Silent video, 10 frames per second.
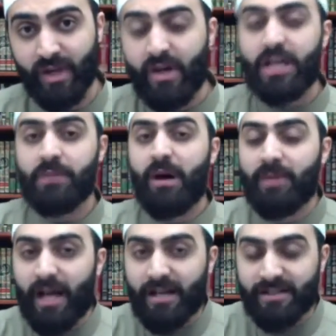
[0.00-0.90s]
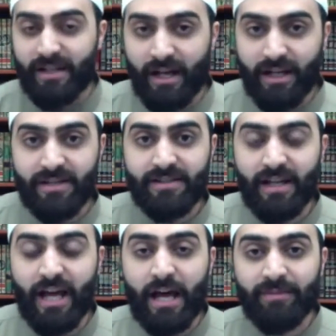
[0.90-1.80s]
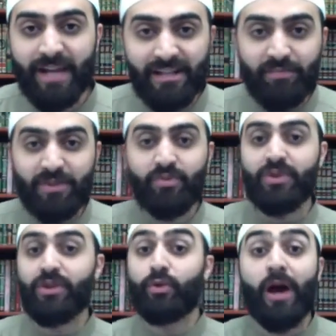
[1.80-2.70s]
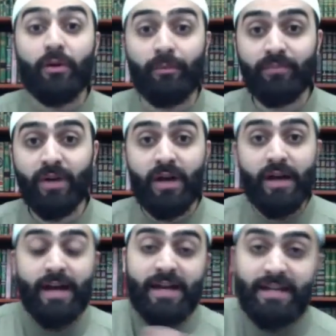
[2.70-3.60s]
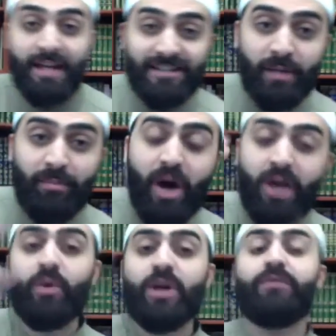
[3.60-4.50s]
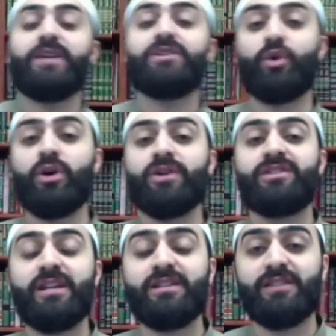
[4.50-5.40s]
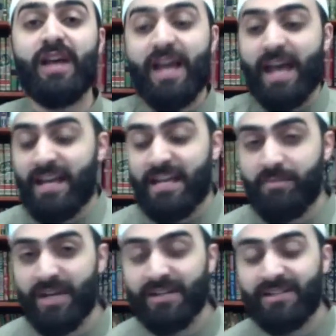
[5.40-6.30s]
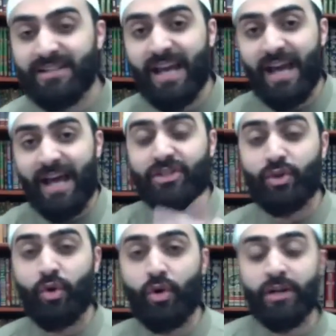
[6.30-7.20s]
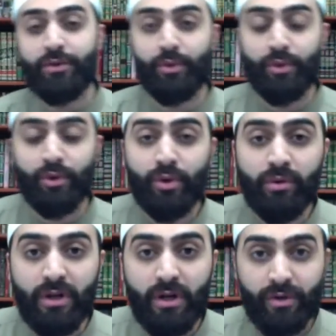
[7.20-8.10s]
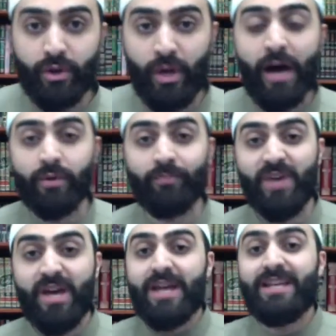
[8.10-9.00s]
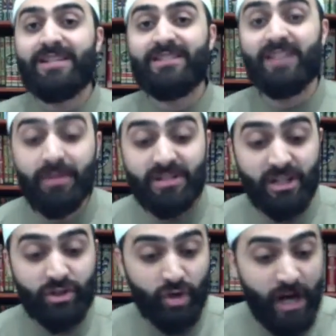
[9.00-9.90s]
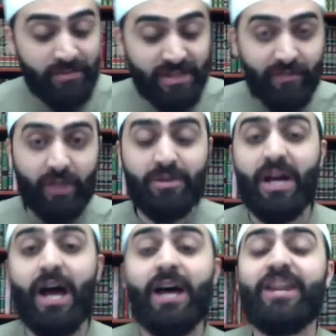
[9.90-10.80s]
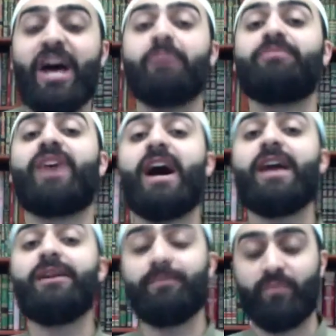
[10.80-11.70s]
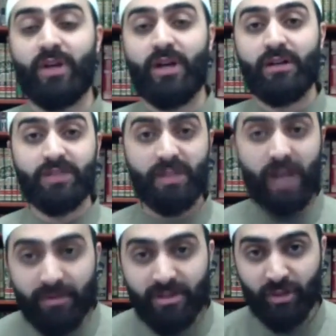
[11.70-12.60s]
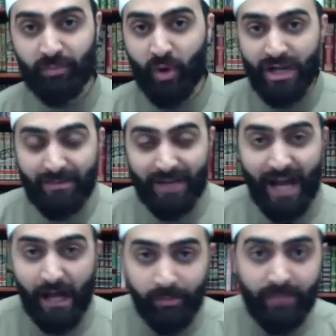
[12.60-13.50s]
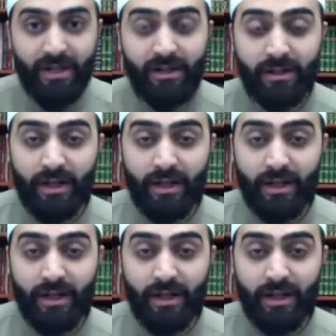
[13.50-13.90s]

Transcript: Imam al-Hasan alayhi salam gets between the crowd. He gets up on one of his horses and he begins to get escorted through the crowd. He summons the tribes of Rabi'a and Hamdan to come and support him and help him and